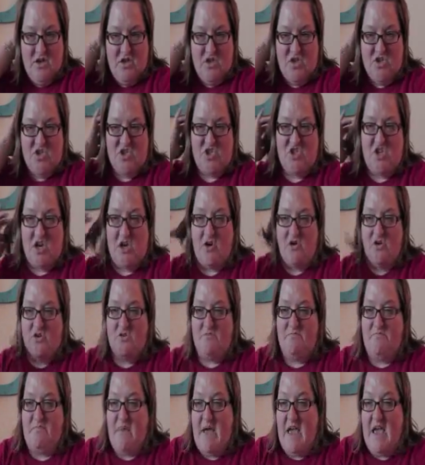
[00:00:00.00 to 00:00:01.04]
The shutters
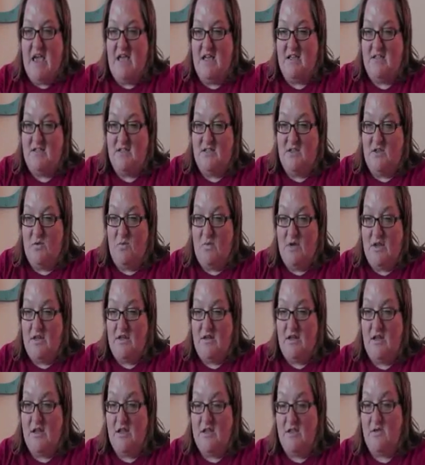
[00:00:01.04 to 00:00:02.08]
banged in the
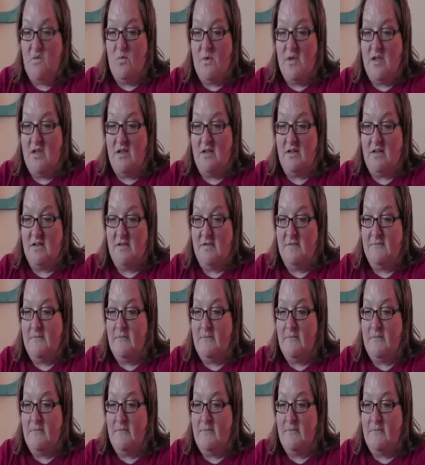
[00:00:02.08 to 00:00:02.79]
wind.